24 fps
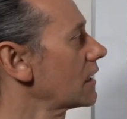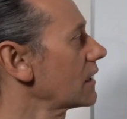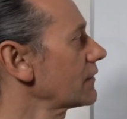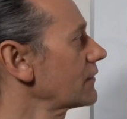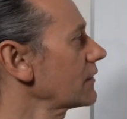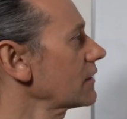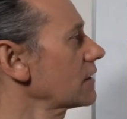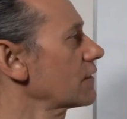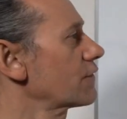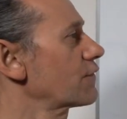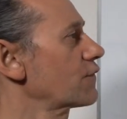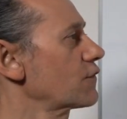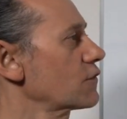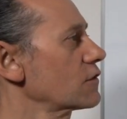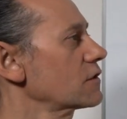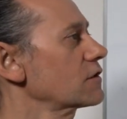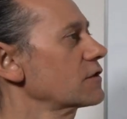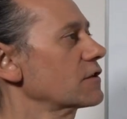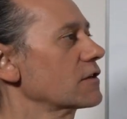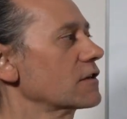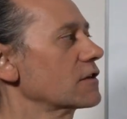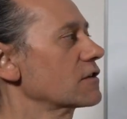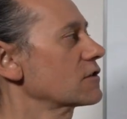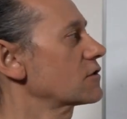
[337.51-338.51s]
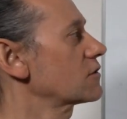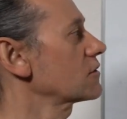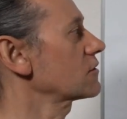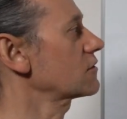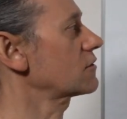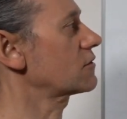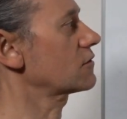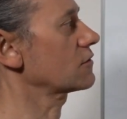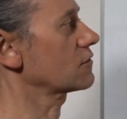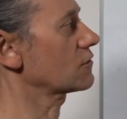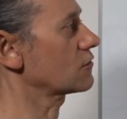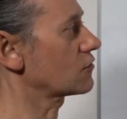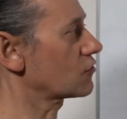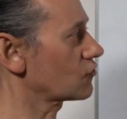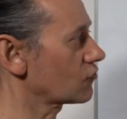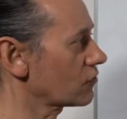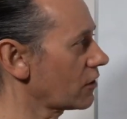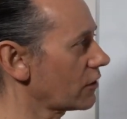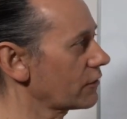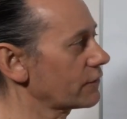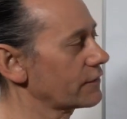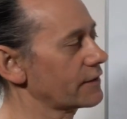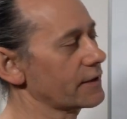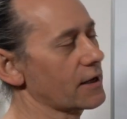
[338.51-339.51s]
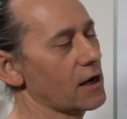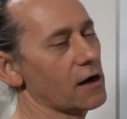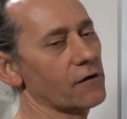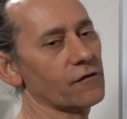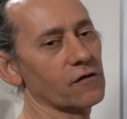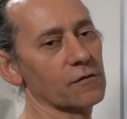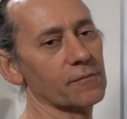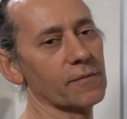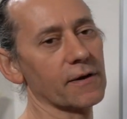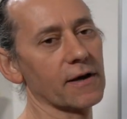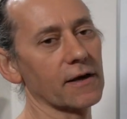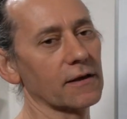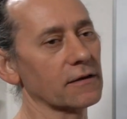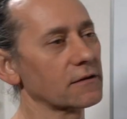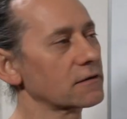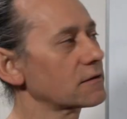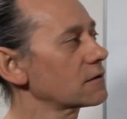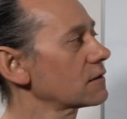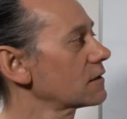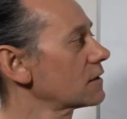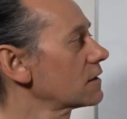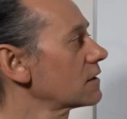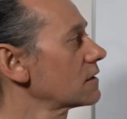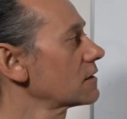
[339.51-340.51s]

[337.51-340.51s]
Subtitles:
I think the first thing is just to draw out the alphabet,